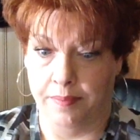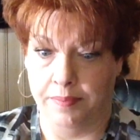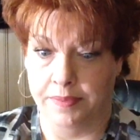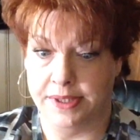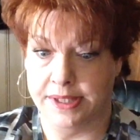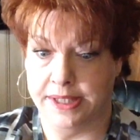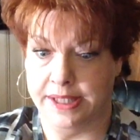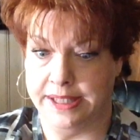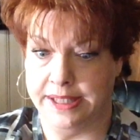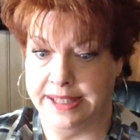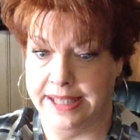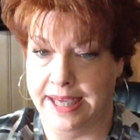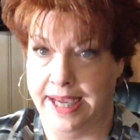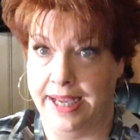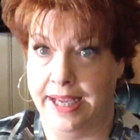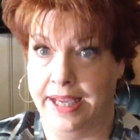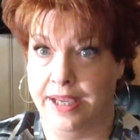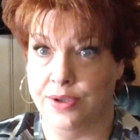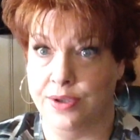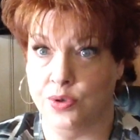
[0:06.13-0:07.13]
Today
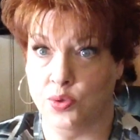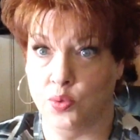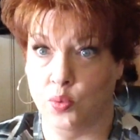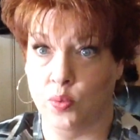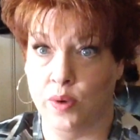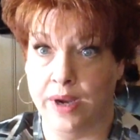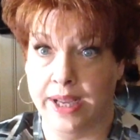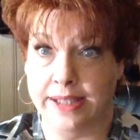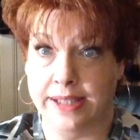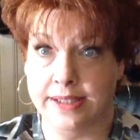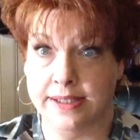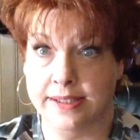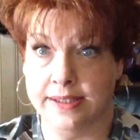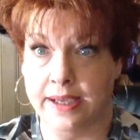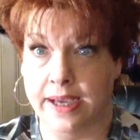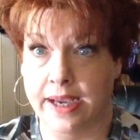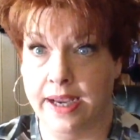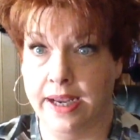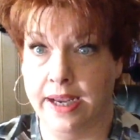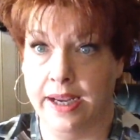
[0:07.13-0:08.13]
is
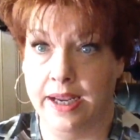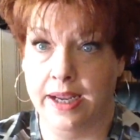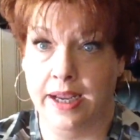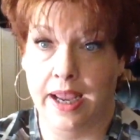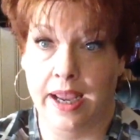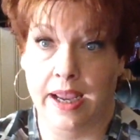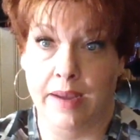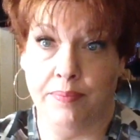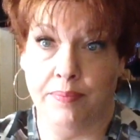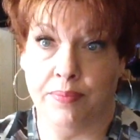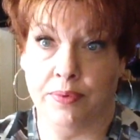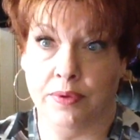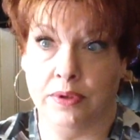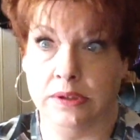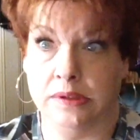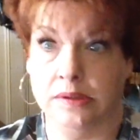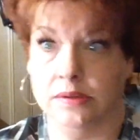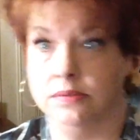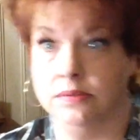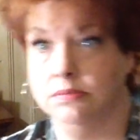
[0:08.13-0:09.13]
Wednesday,
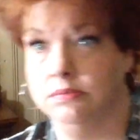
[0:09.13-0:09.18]
April